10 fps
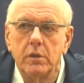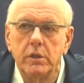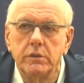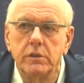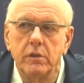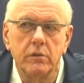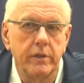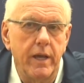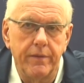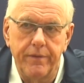He's still
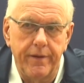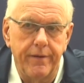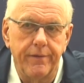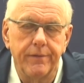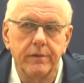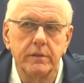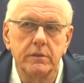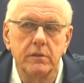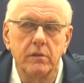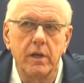not there. He's still